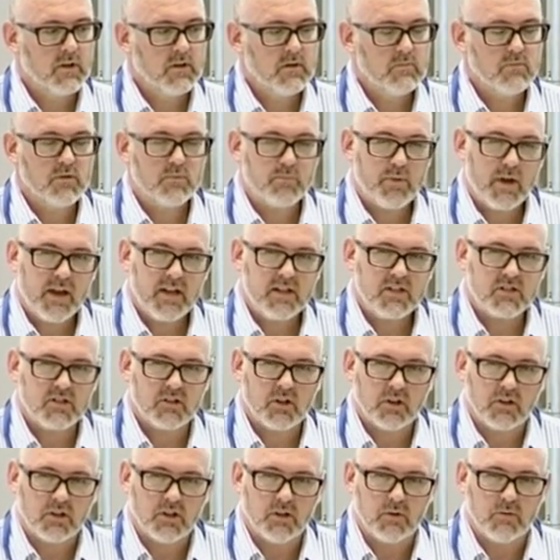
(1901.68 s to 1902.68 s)
But pain's
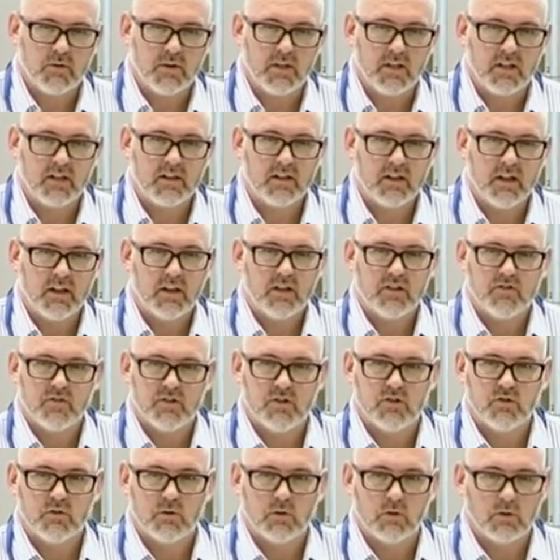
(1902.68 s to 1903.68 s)
not a unique
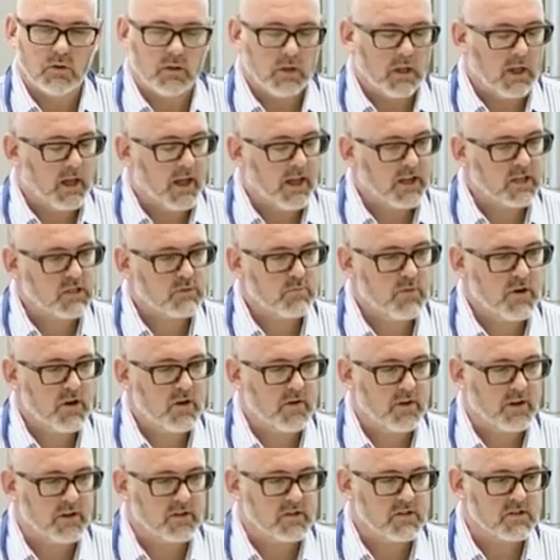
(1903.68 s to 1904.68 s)
individual
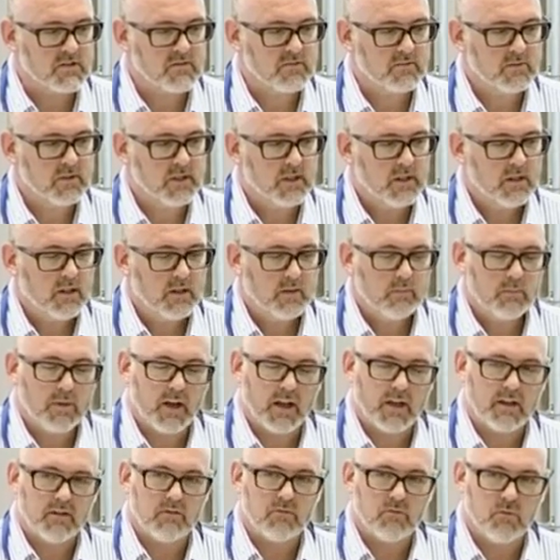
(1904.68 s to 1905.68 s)
experience.
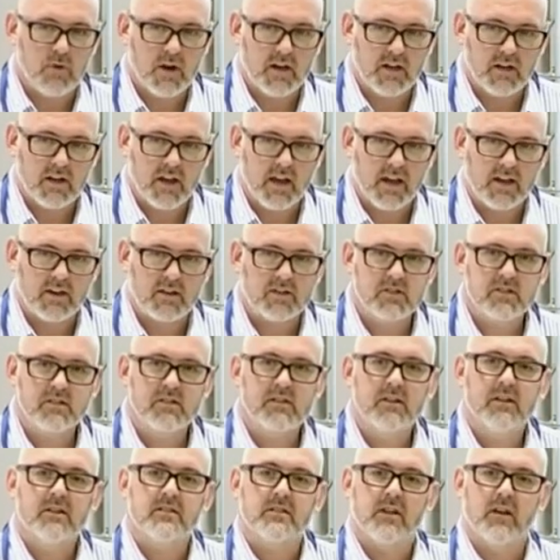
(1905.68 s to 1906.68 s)
Pain radiates.
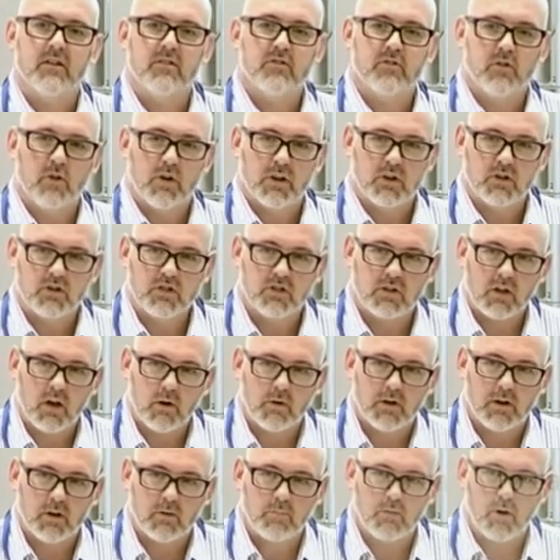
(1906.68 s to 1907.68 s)
It's like throwing a
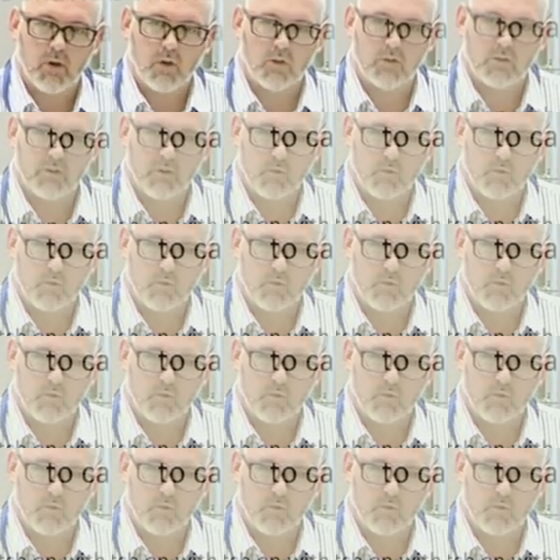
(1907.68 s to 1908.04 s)
stone in a pond.